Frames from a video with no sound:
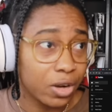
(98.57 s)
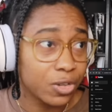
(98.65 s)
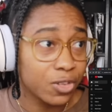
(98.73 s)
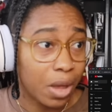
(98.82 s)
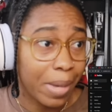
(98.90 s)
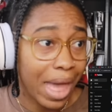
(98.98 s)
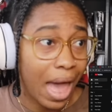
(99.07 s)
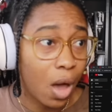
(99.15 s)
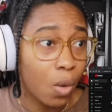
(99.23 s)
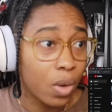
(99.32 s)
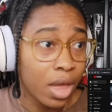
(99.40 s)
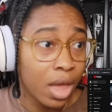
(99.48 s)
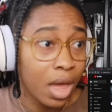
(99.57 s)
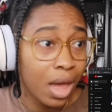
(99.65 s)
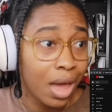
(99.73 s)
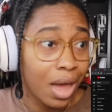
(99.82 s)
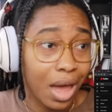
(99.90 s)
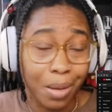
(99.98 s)
somehow.
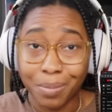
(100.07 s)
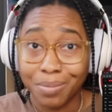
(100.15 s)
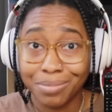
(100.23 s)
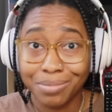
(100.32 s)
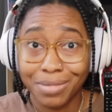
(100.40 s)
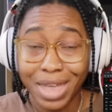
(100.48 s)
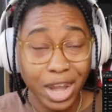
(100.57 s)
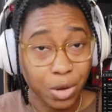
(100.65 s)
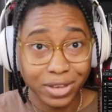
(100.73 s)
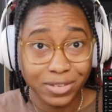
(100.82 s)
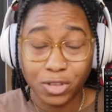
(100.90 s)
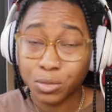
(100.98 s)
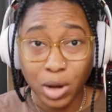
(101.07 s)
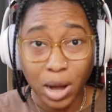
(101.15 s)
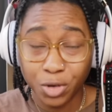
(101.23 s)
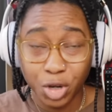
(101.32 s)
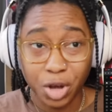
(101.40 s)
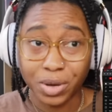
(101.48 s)
Anyways,
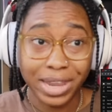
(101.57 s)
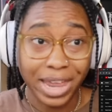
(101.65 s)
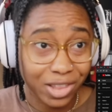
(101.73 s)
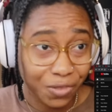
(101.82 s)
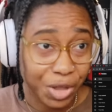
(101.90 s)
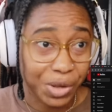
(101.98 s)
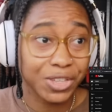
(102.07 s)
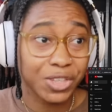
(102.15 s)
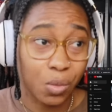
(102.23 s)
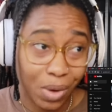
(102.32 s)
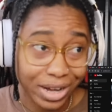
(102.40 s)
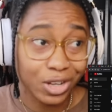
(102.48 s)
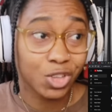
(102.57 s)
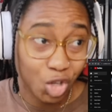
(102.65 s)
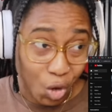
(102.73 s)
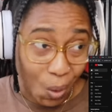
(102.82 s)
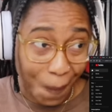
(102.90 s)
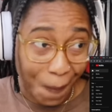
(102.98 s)
subscribe if you're new here, like the video. Let's get right
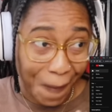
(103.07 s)
into.